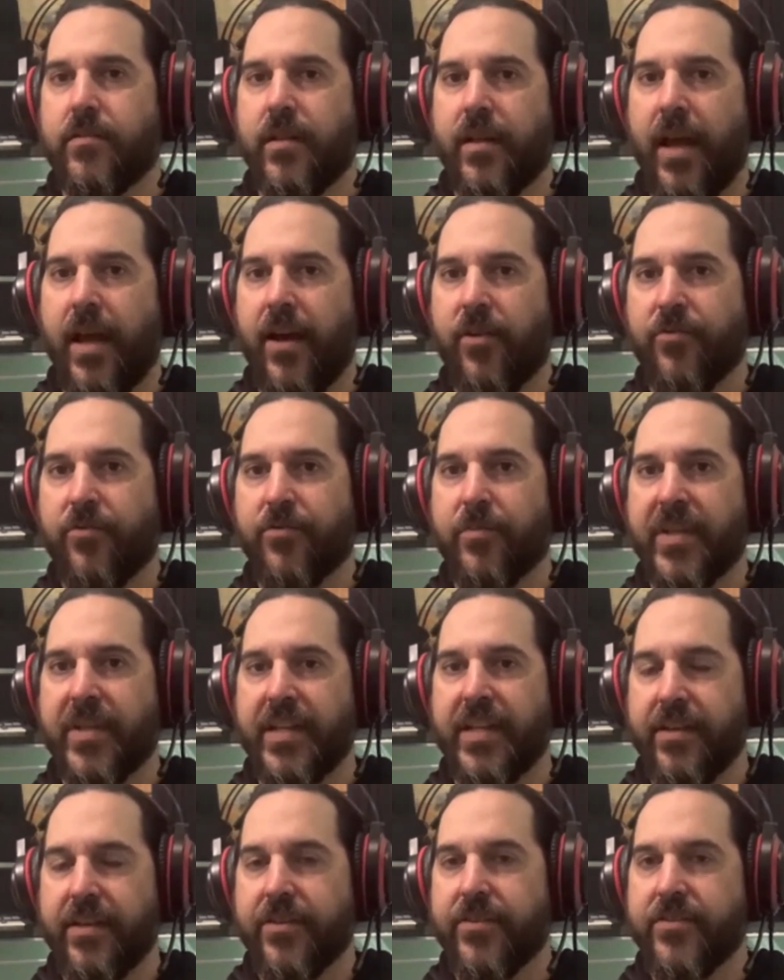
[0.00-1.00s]
however
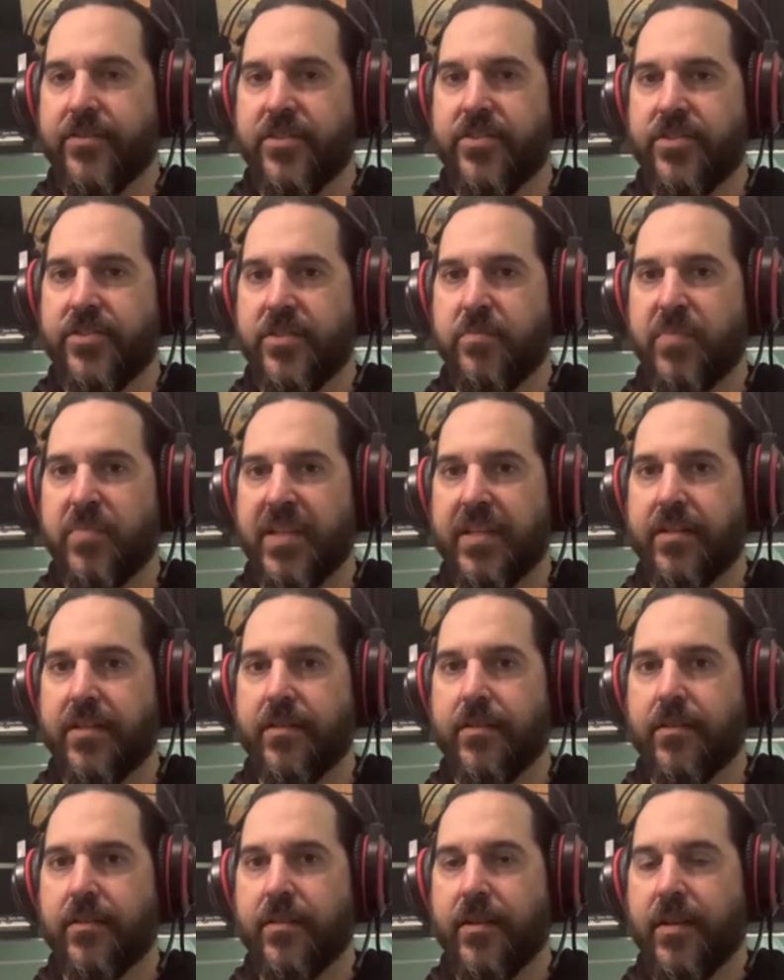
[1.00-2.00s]
many years just
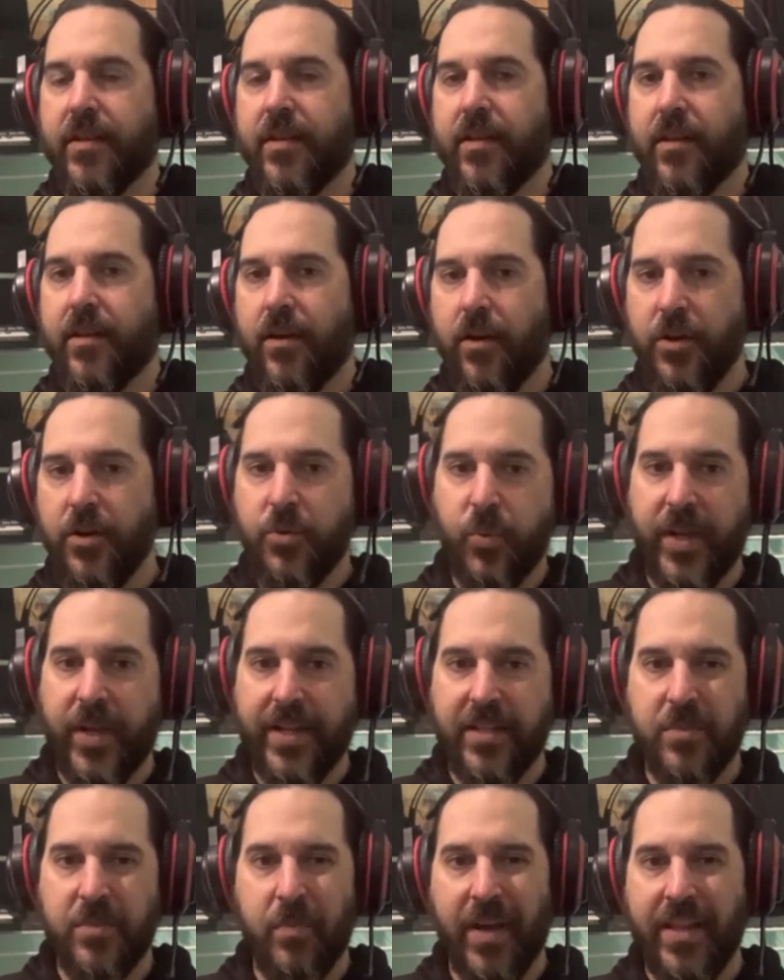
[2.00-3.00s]
being
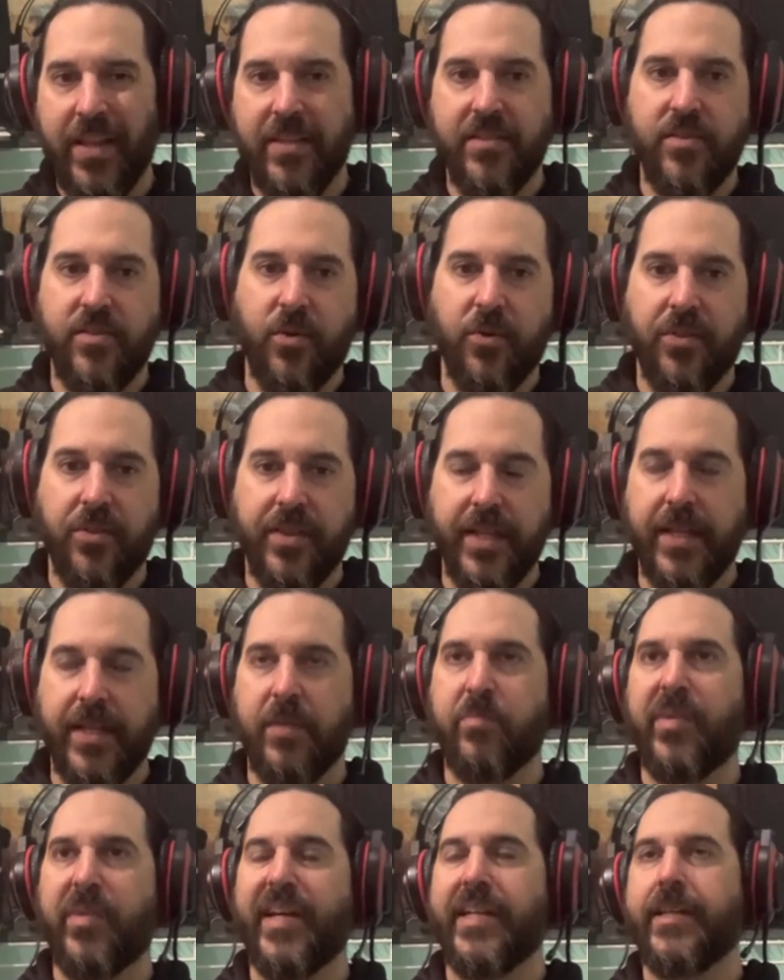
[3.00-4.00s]
hoodwinked by this whole
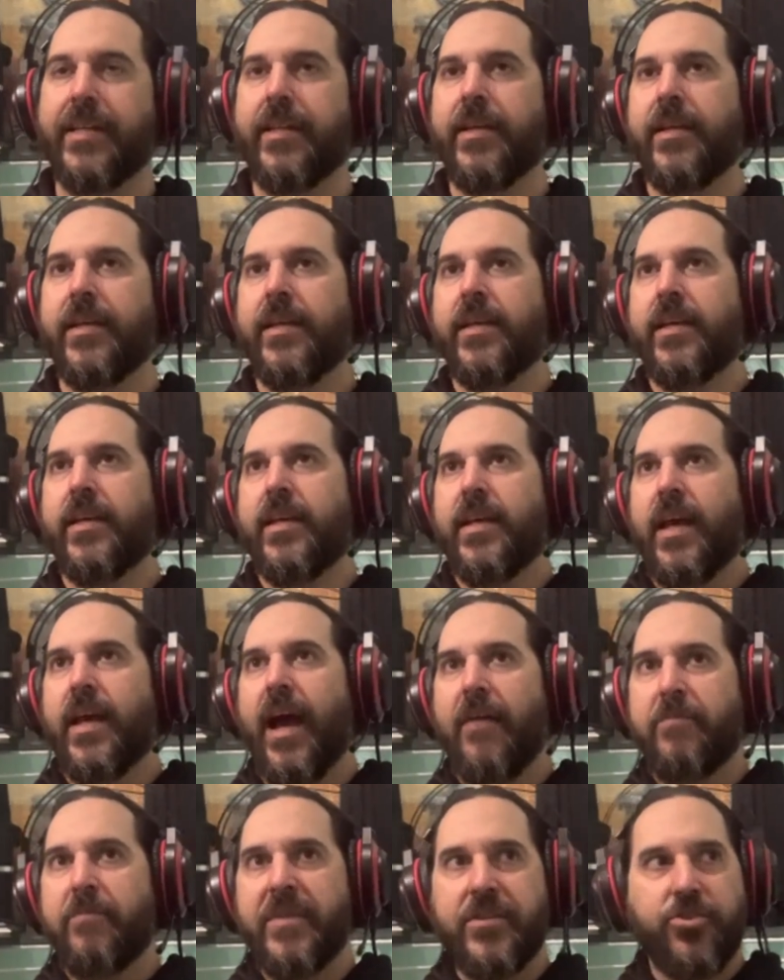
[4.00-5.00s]
thing. But
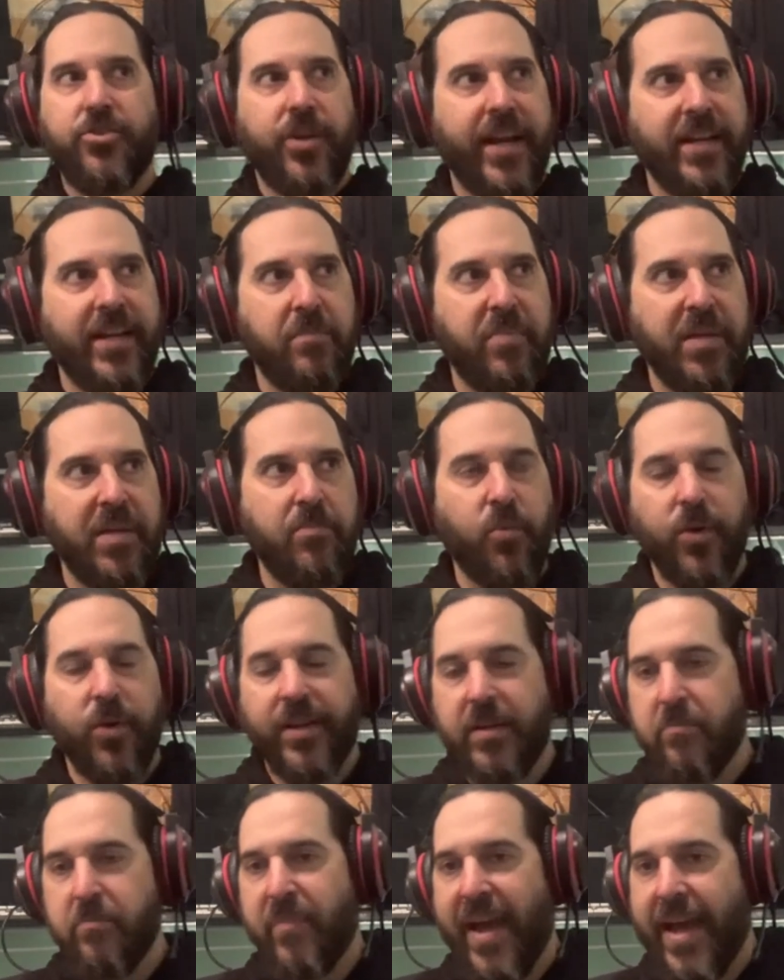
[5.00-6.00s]
I've been trying to be more
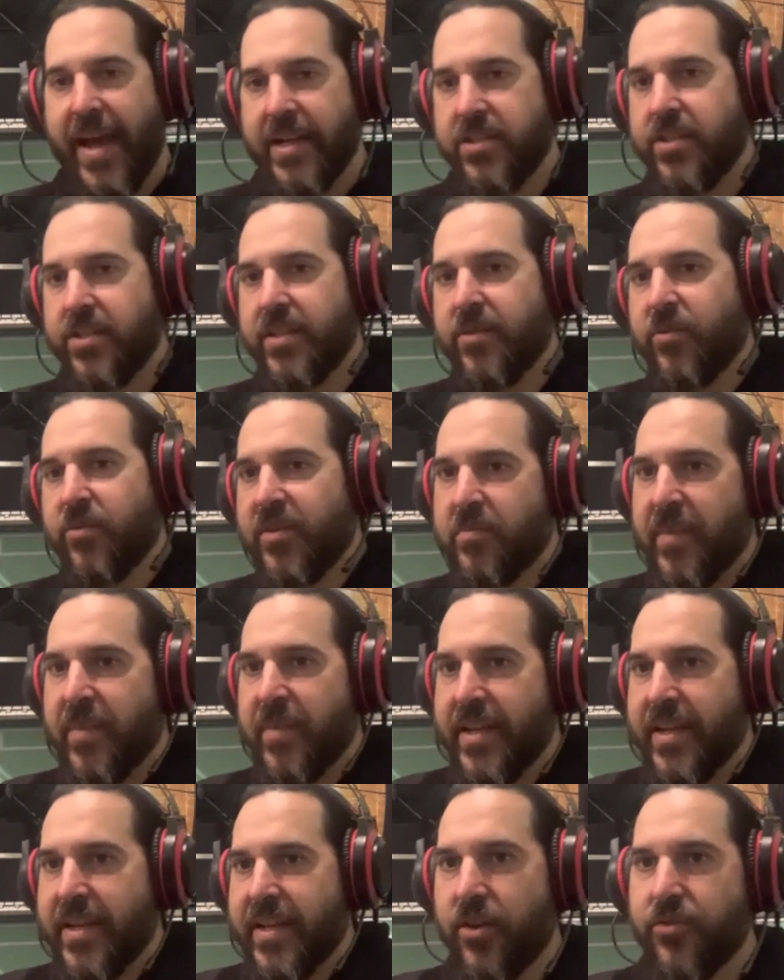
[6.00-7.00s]
compassionate with
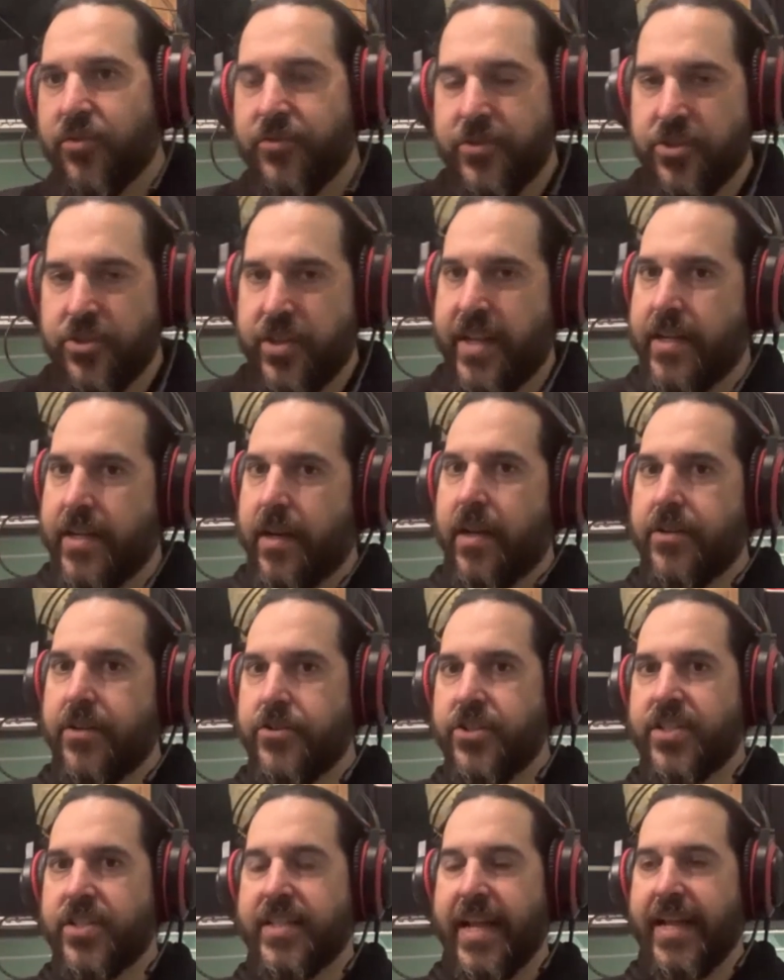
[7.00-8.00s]
myself and try to
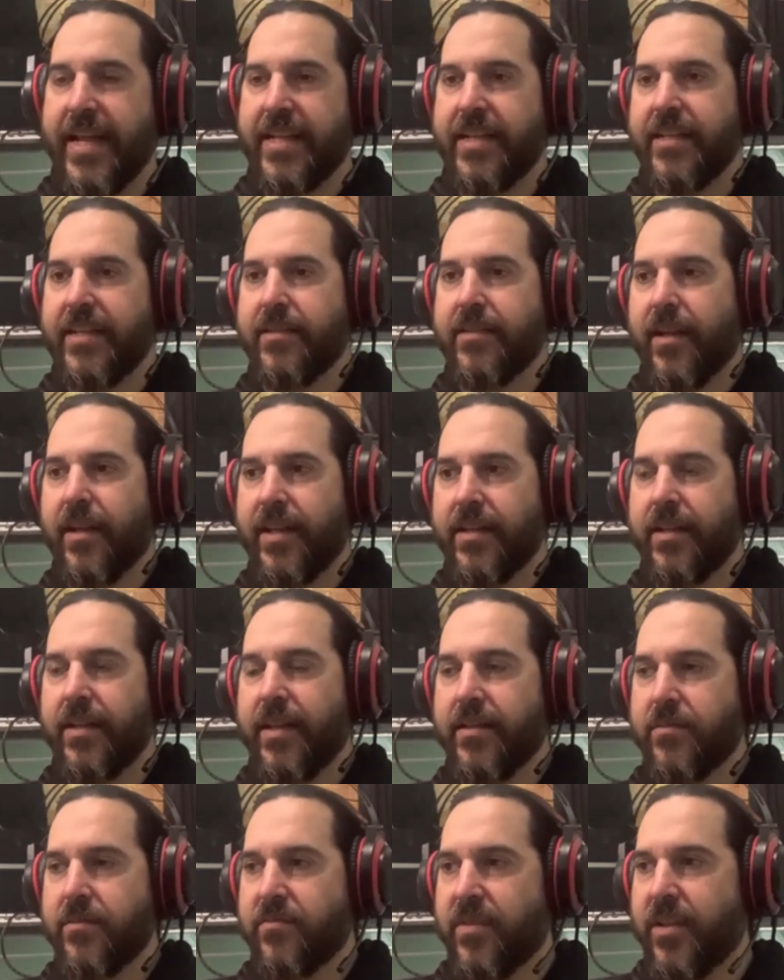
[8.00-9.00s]
understand it
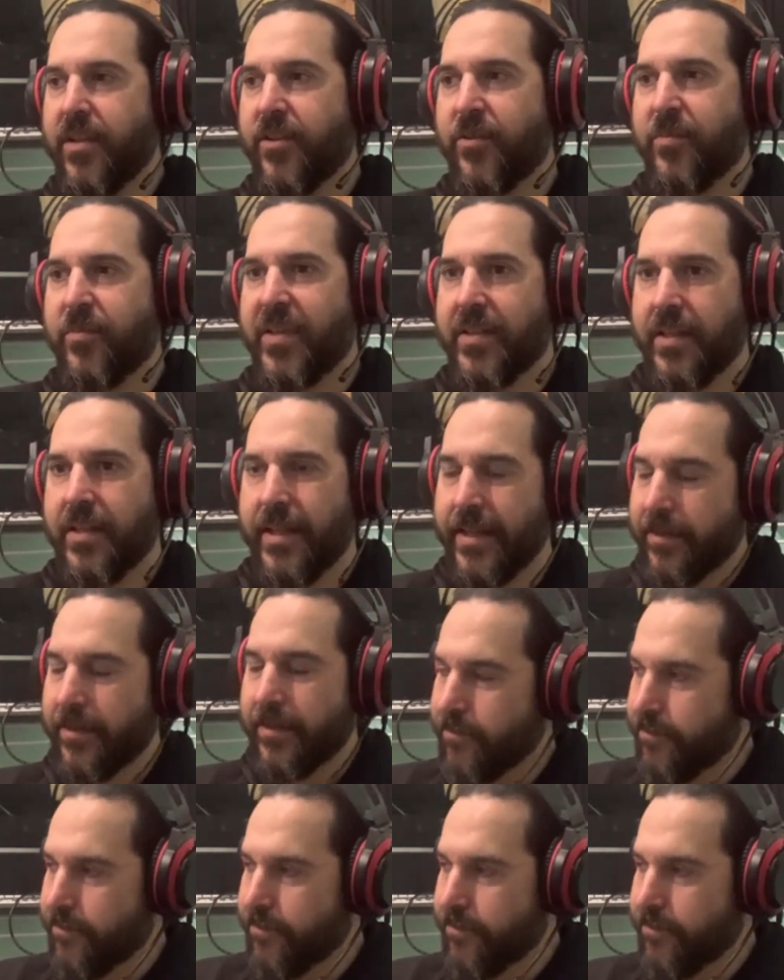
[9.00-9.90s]
and be like,